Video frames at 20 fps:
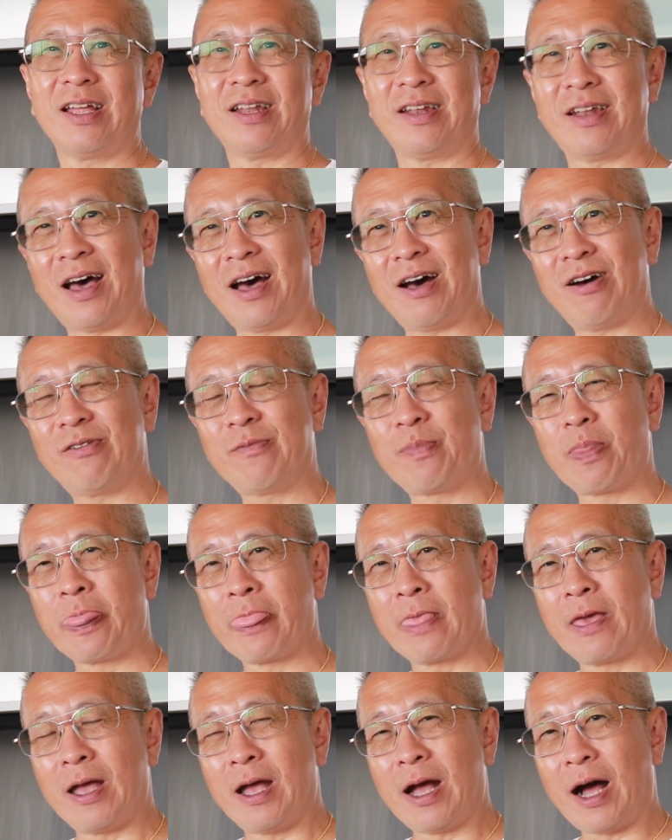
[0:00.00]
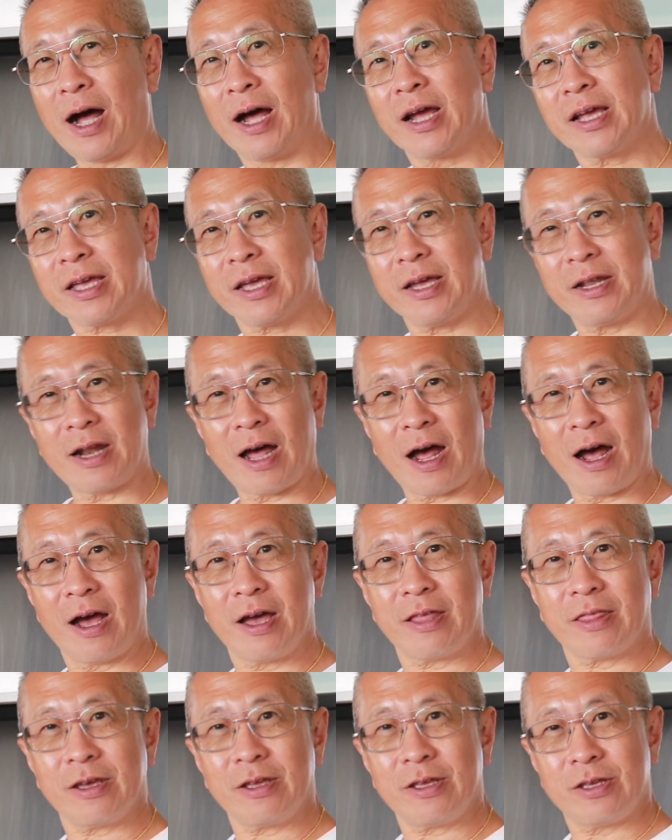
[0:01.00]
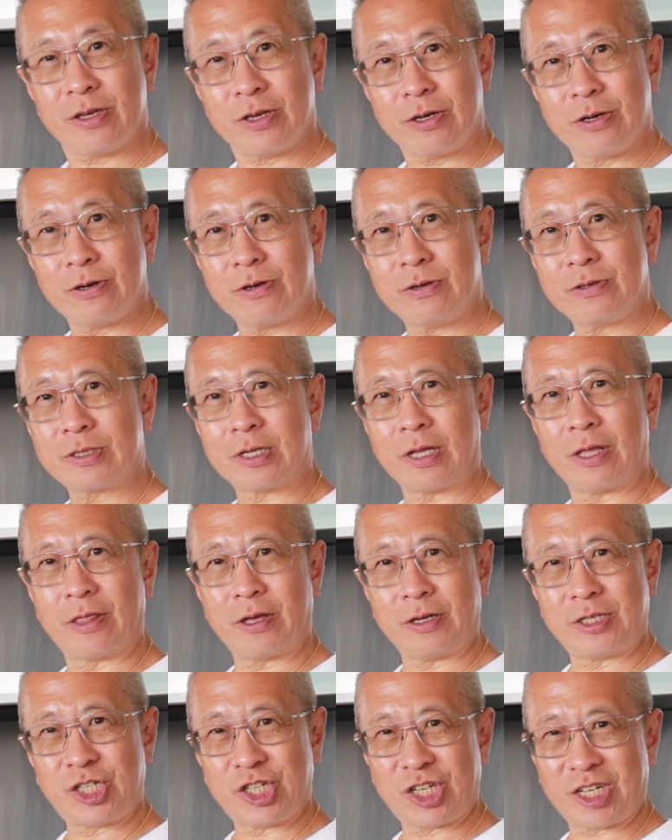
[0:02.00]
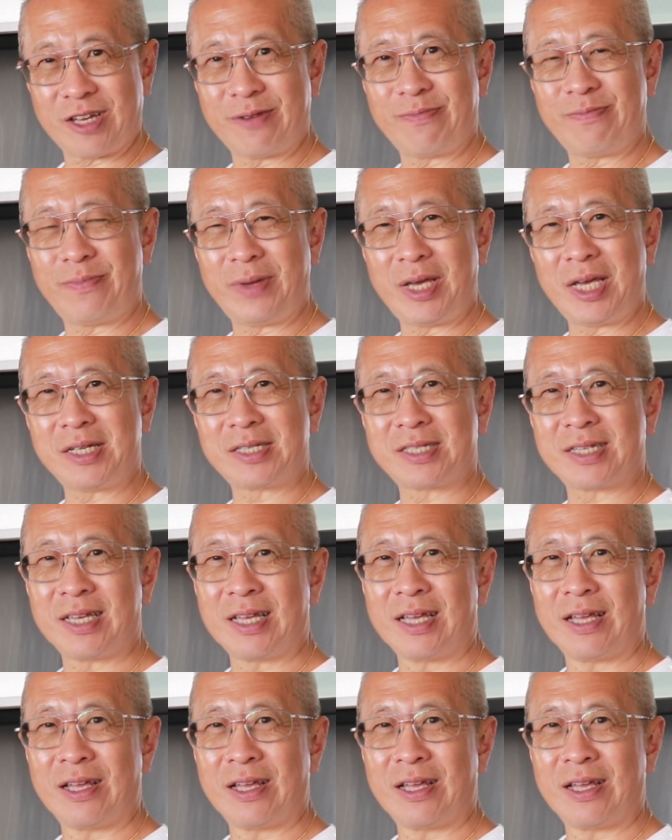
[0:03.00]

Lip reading: Now, I can either use the chicken meat